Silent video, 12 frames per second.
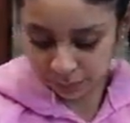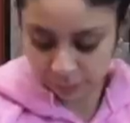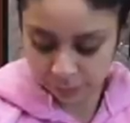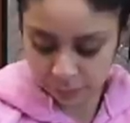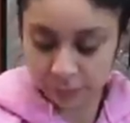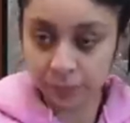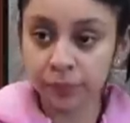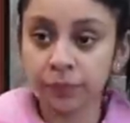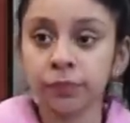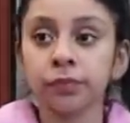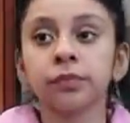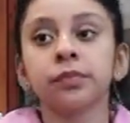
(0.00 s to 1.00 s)

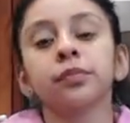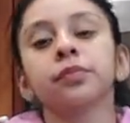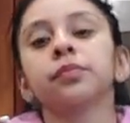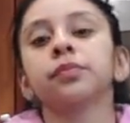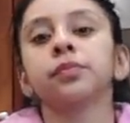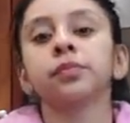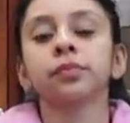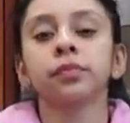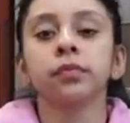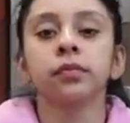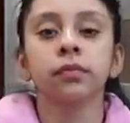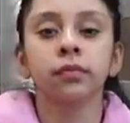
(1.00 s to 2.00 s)

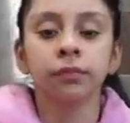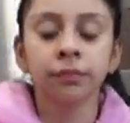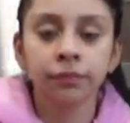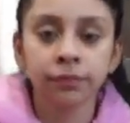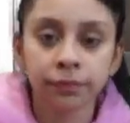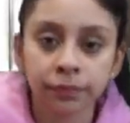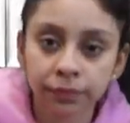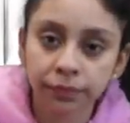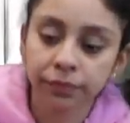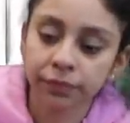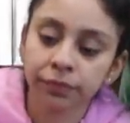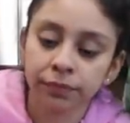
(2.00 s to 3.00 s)

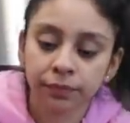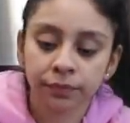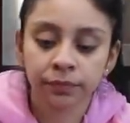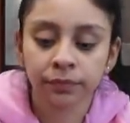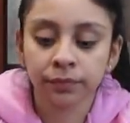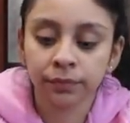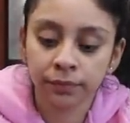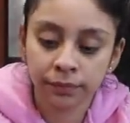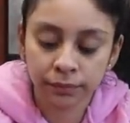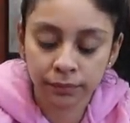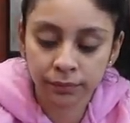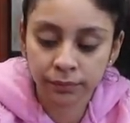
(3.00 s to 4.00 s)

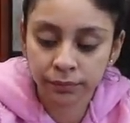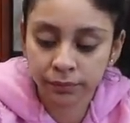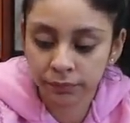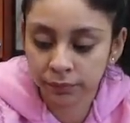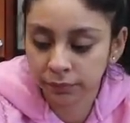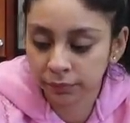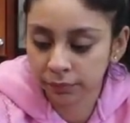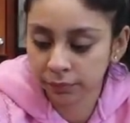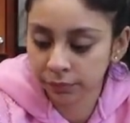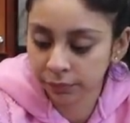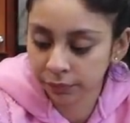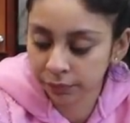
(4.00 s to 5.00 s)
No words are spoken by the person on screen.